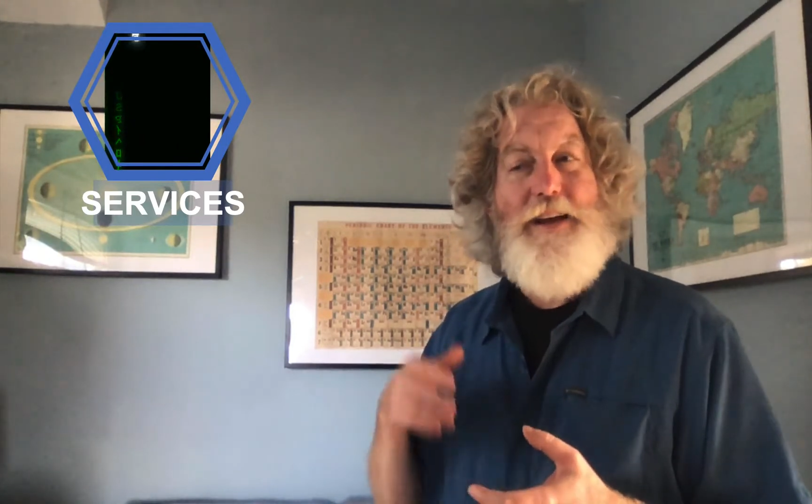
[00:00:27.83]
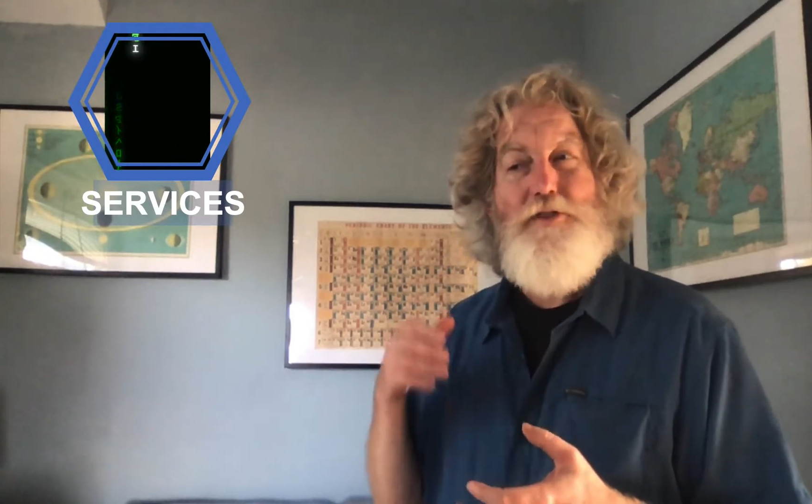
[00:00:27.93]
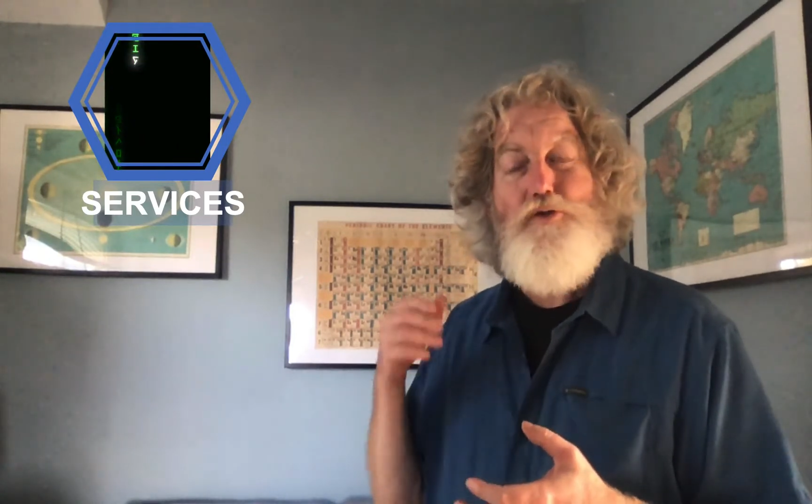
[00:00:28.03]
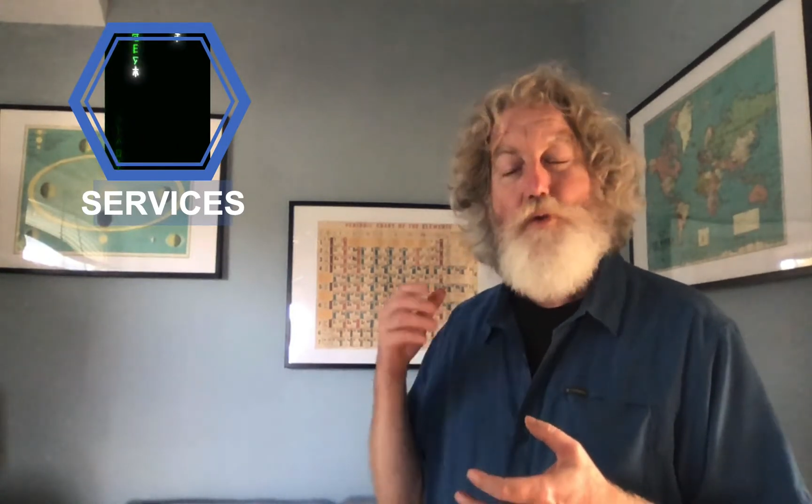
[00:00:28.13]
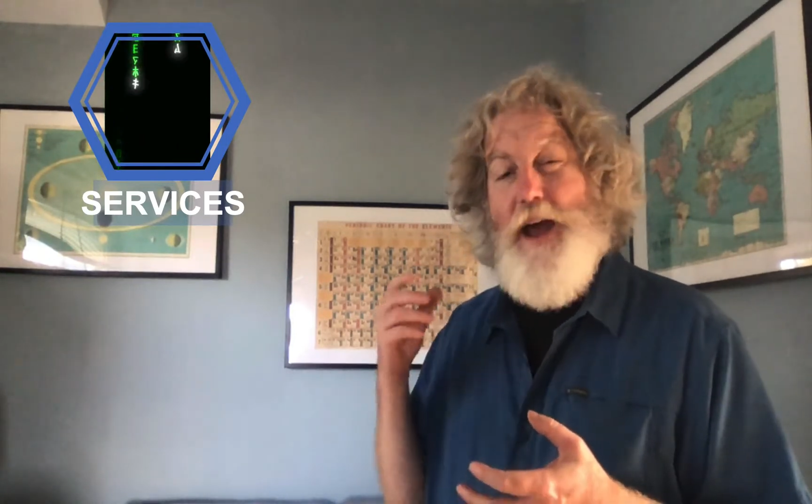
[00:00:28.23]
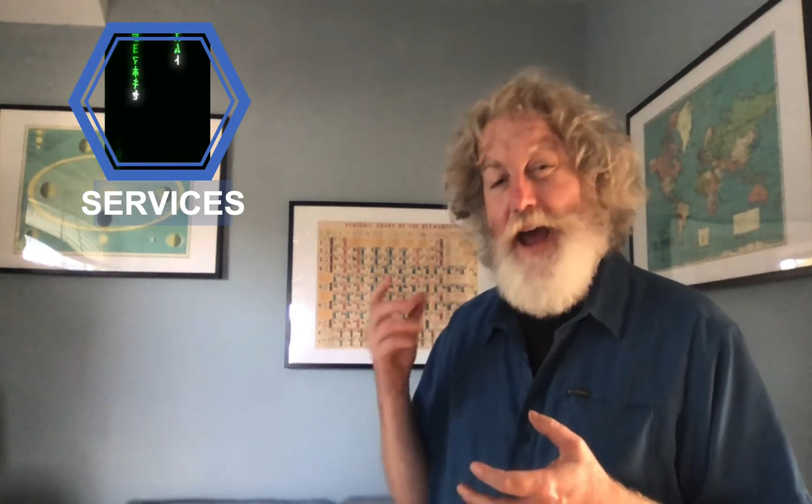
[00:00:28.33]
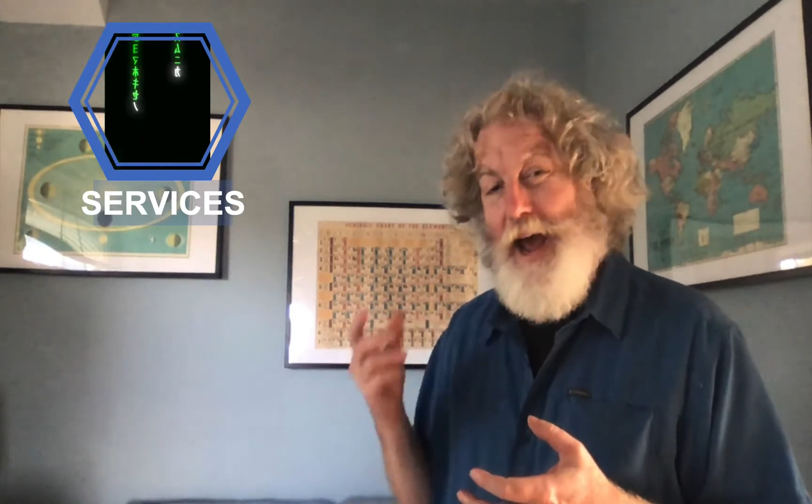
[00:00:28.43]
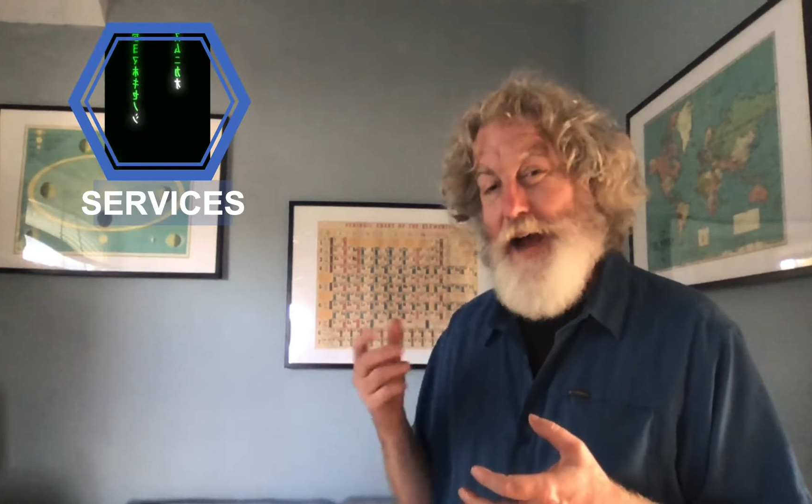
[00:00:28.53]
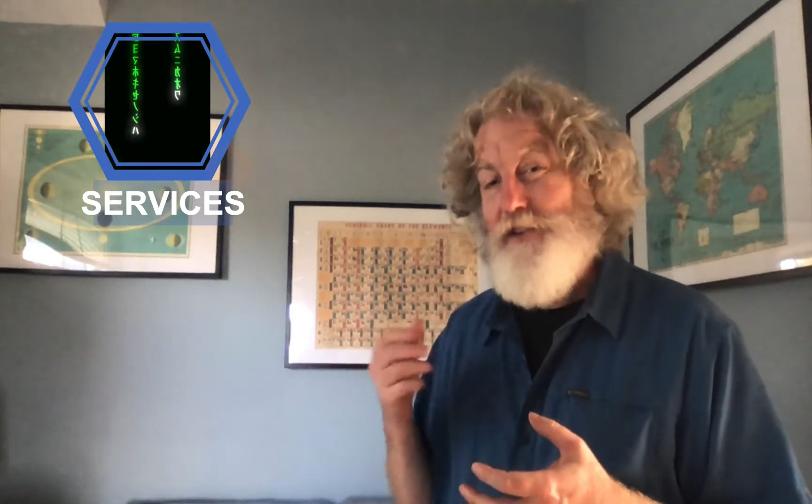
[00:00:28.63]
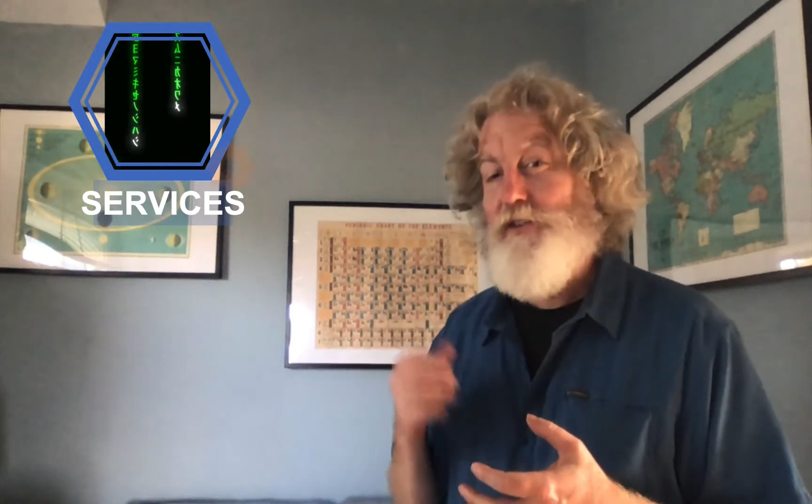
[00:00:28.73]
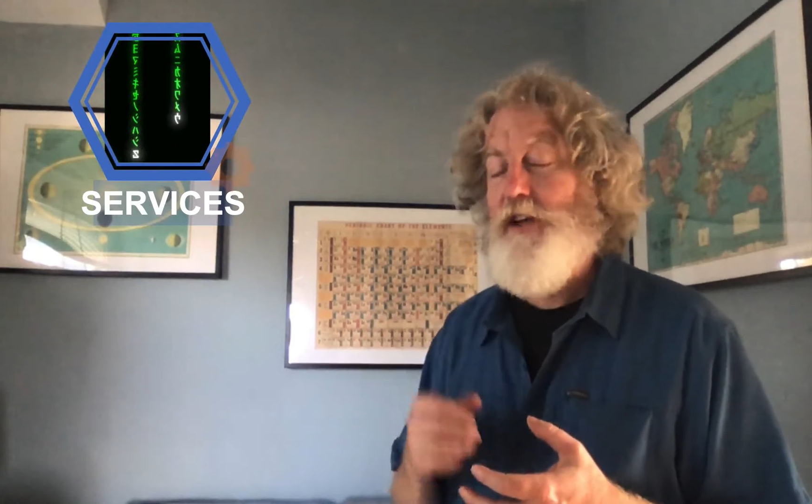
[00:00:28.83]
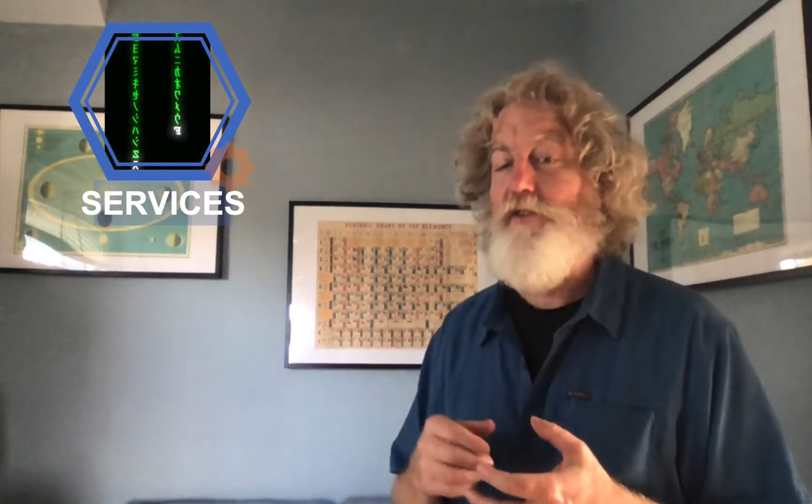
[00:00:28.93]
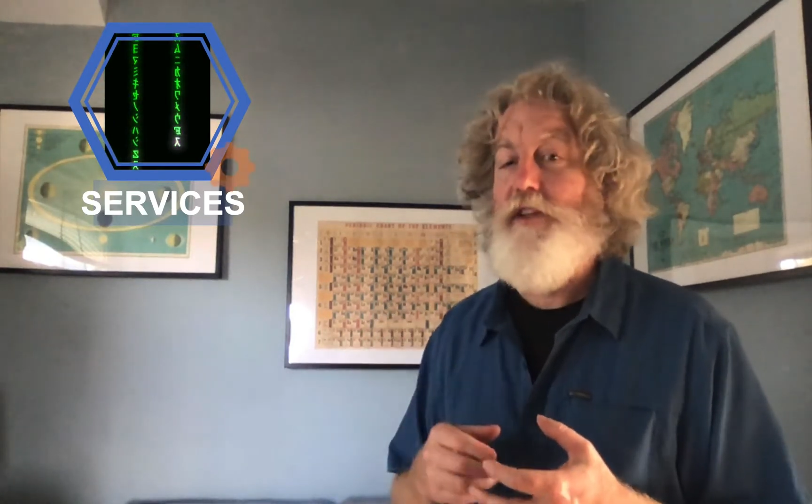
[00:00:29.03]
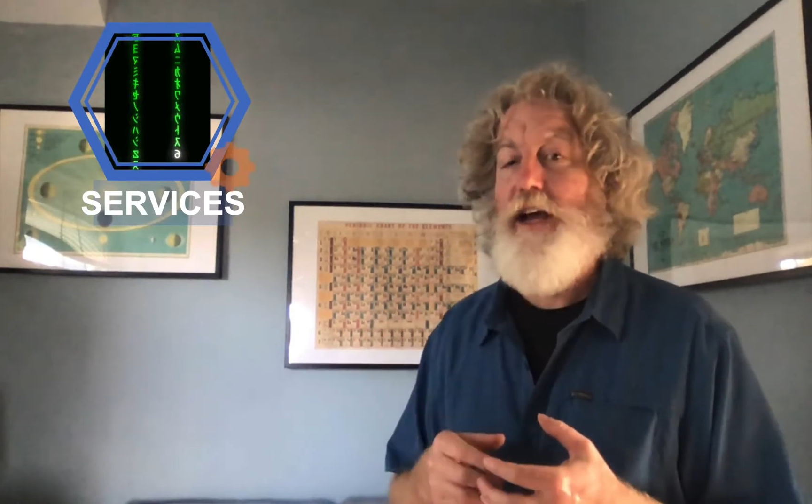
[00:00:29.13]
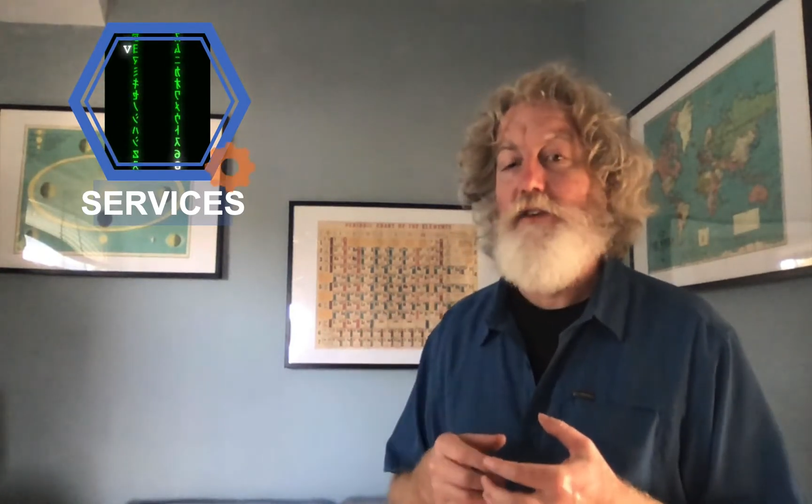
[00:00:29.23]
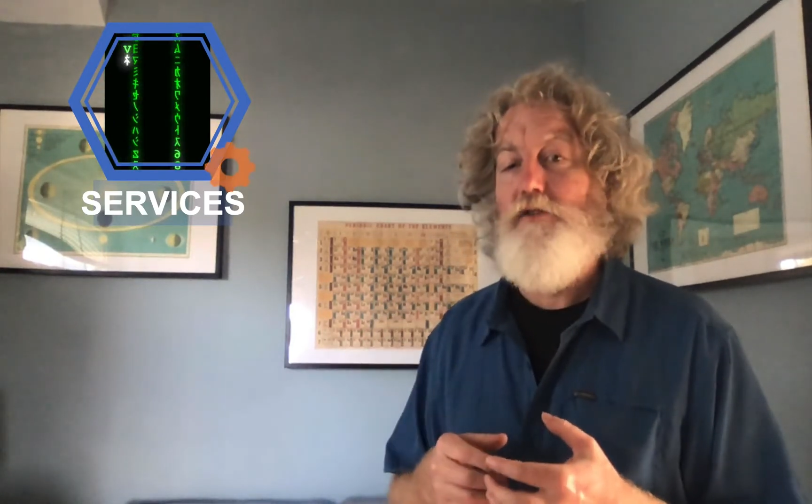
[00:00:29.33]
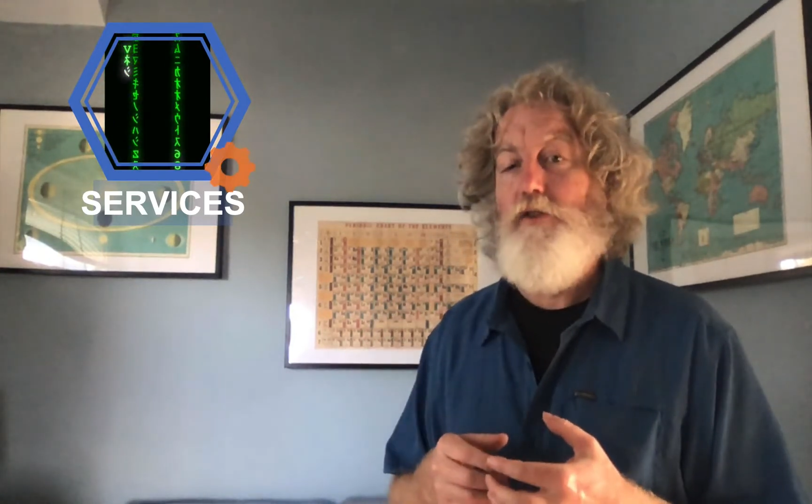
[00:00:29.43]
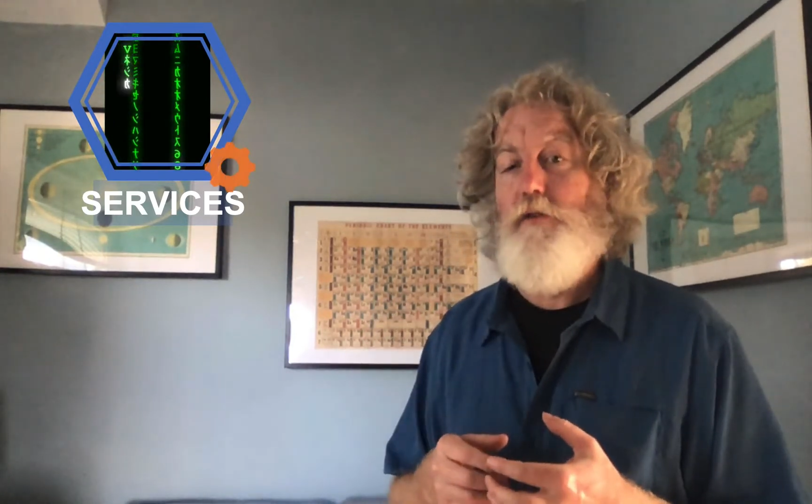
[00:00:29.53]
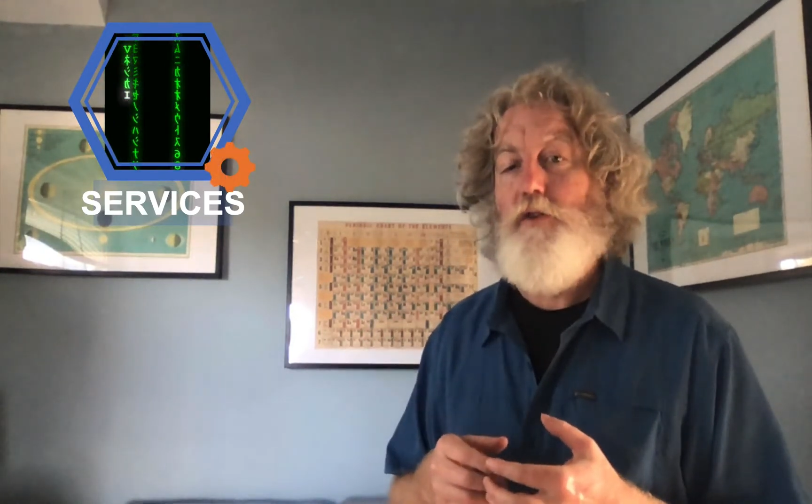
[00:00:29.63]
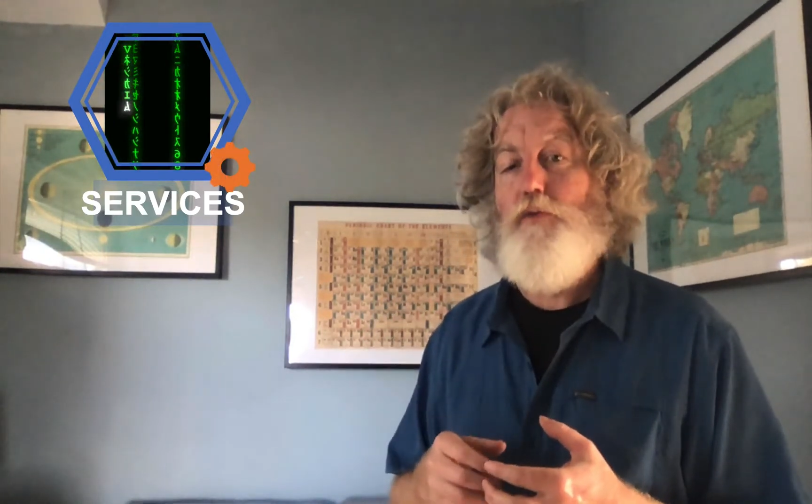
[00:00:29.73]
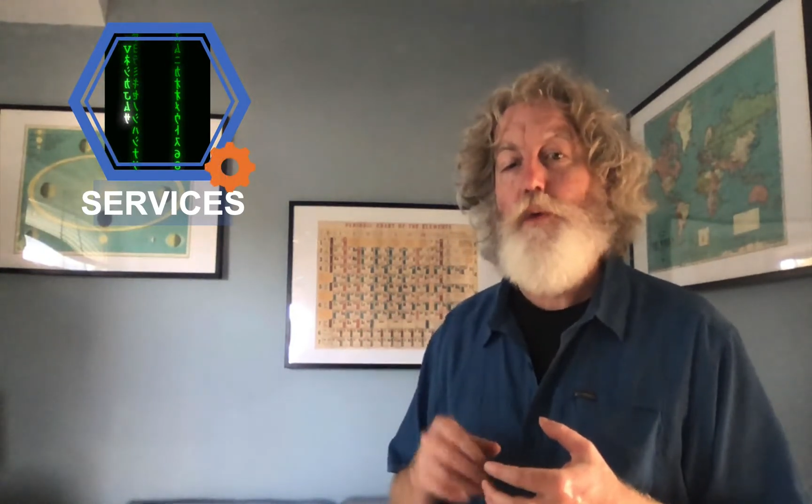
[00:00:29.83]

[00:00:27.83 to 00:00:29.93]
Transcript: To access that service,